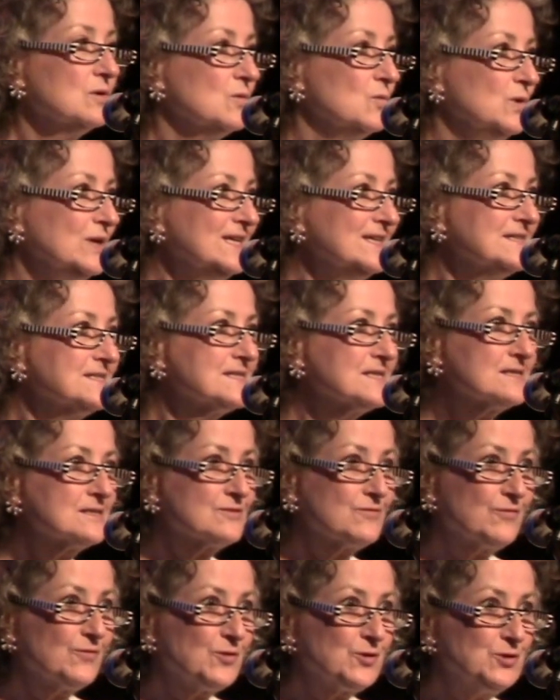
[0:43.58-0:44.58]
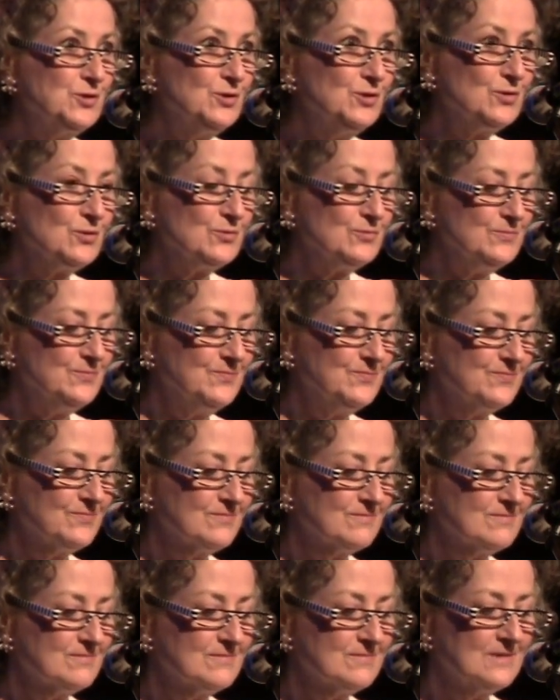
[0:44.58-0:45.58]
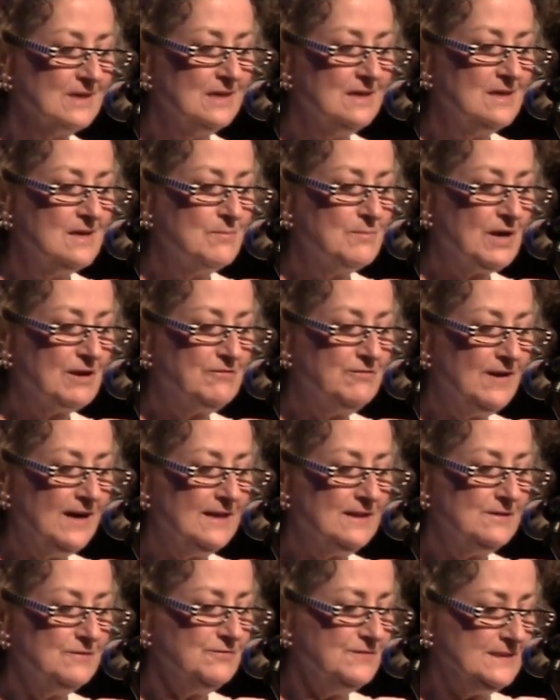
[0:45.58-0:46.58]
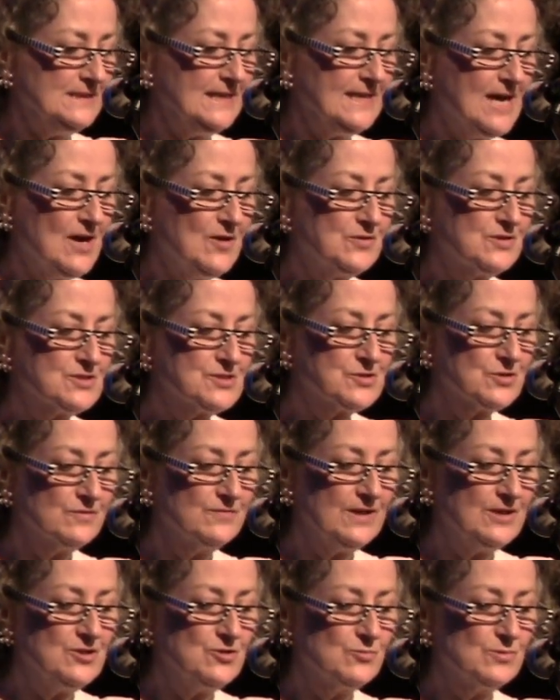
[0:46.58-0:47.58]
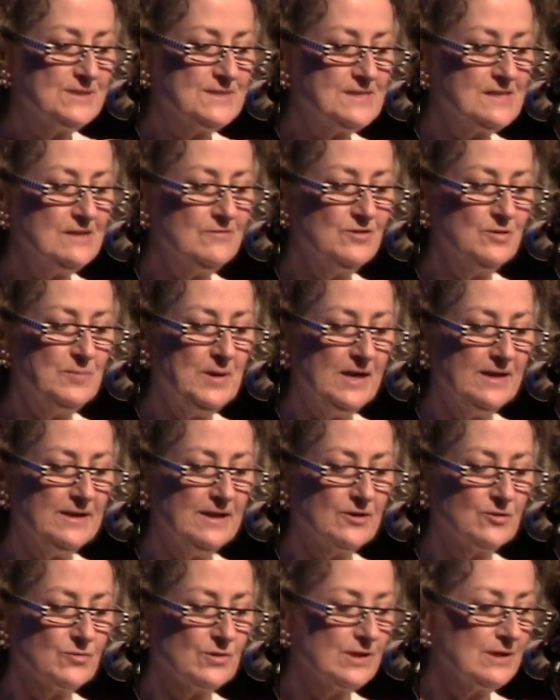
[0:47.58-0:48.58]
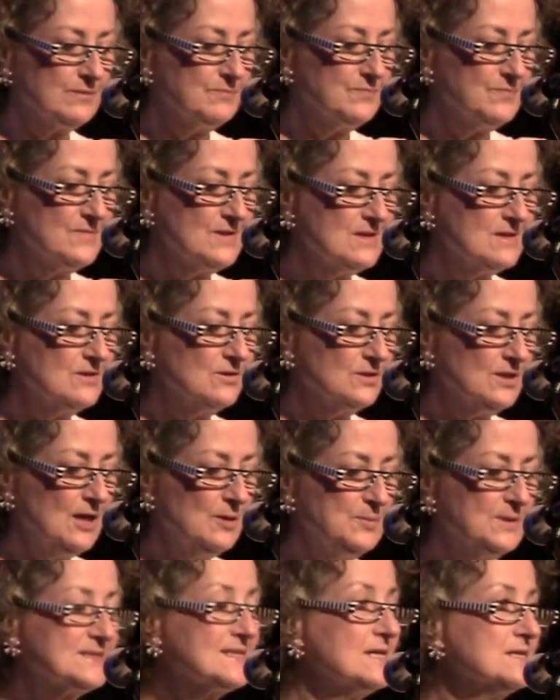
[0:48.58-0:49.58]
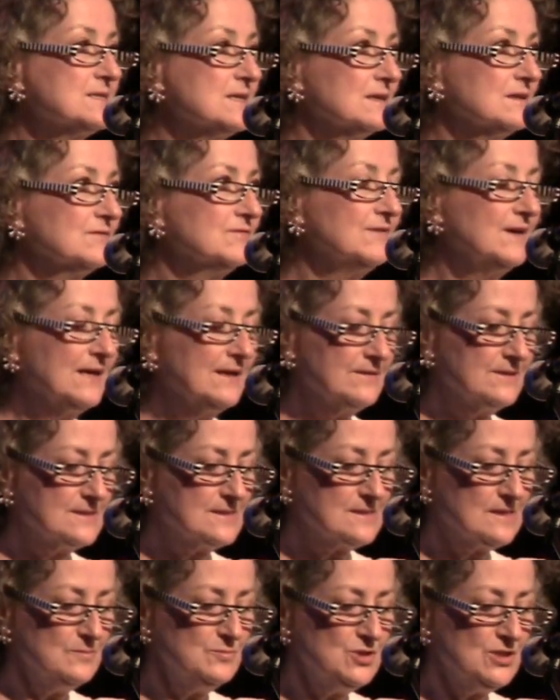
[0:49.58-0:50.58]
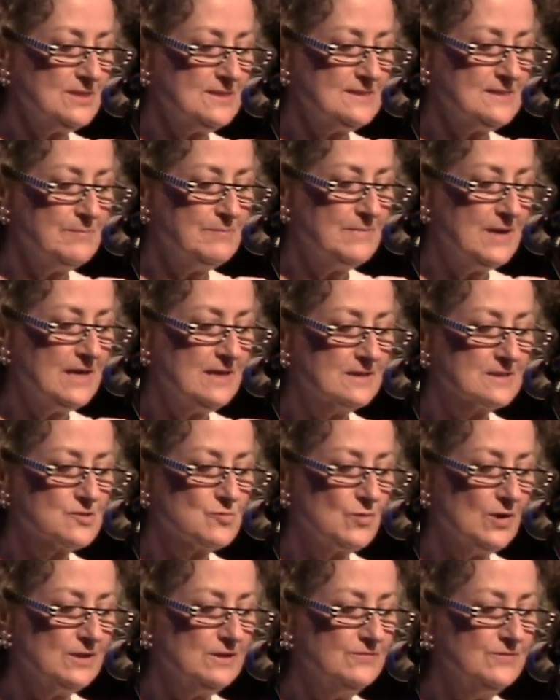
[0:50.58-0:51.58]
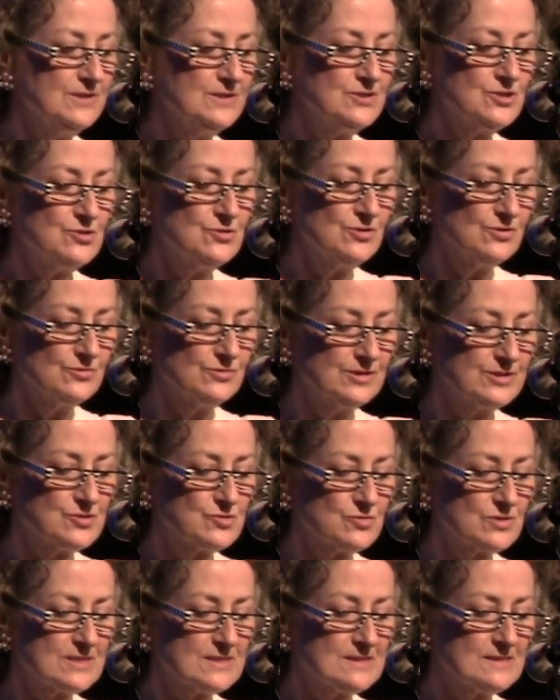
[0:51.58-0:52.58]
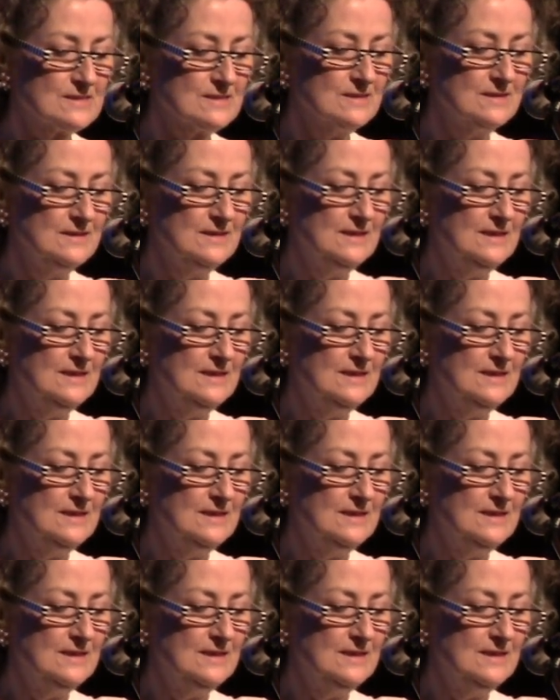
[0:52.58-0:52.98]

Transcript: We exist for you. By file, filling out the survey you received upon entering, you'll help us identify the subjects that make us relevant to your interests.